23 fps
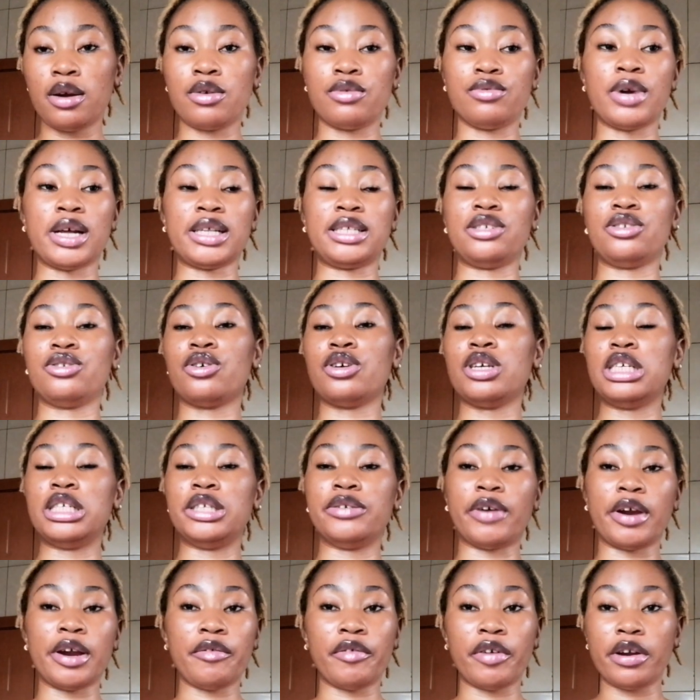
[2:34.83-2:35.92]
Retinol is
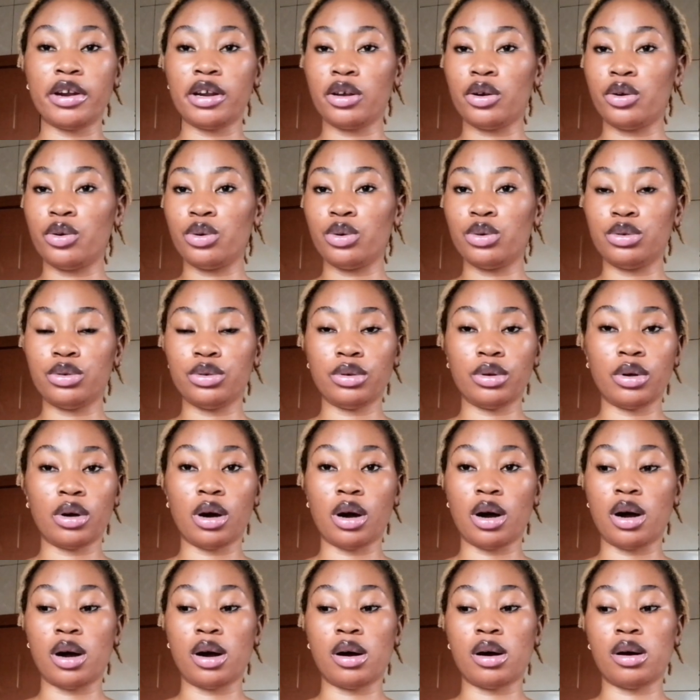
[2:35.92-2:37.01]
very good,
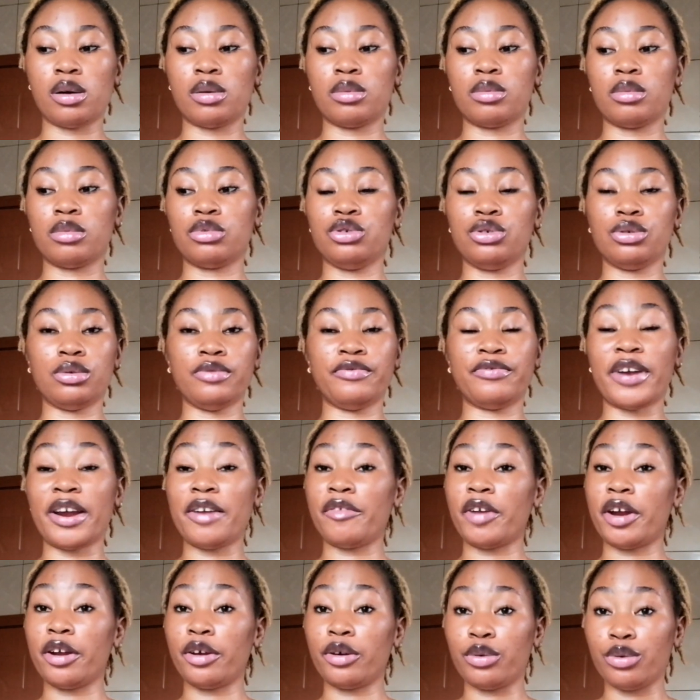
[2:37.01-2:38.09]

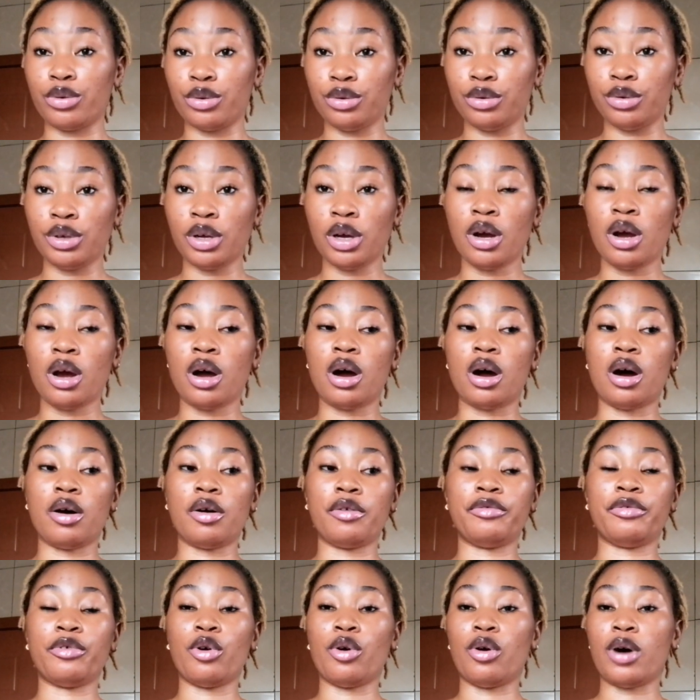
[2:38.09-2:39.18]
very good
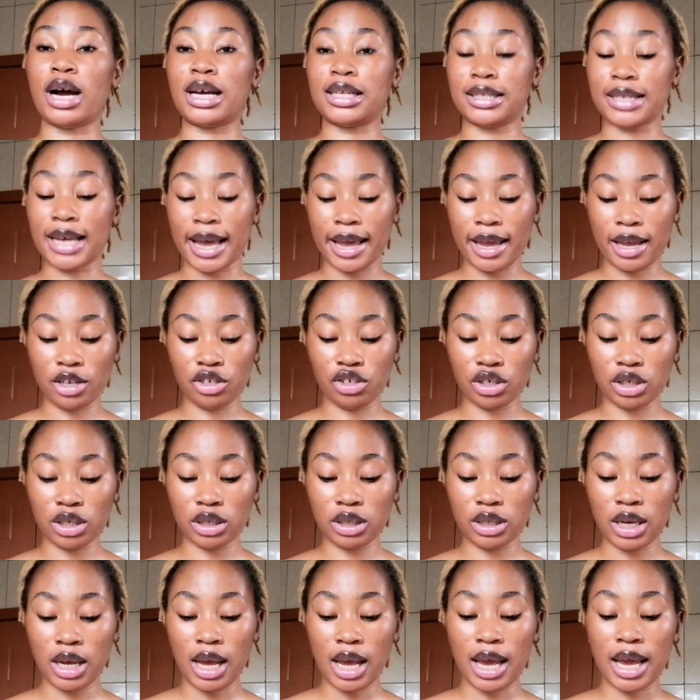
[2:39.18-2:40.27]
for
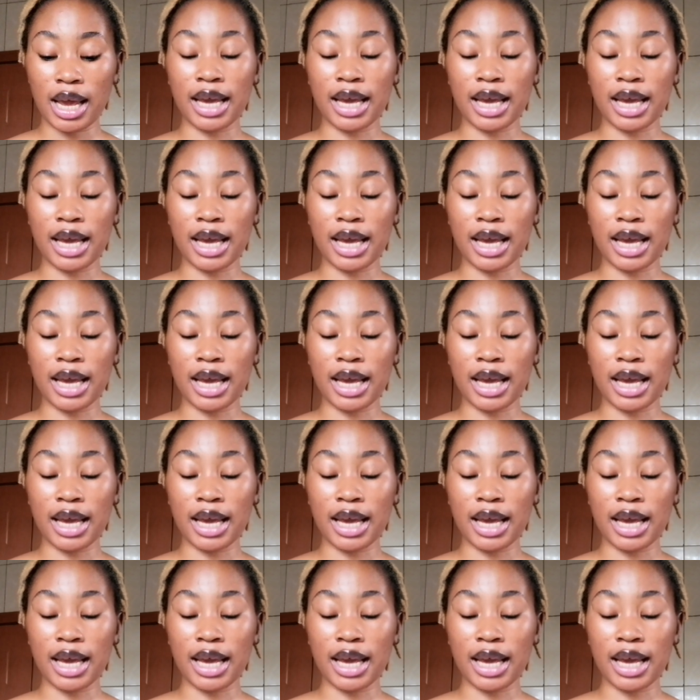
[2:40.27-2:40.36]
anti-aging.